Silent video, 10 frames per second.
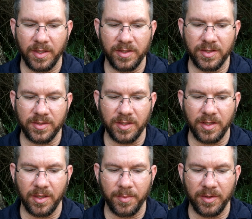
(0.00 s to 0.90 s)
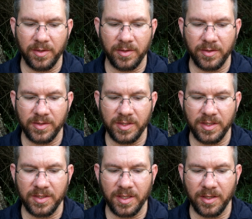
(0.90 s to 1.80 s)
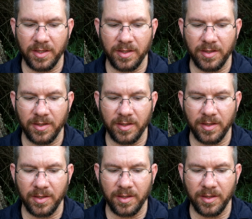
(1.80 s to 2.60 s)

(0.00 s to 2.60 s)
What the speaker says: get just a couple of little seeds out here.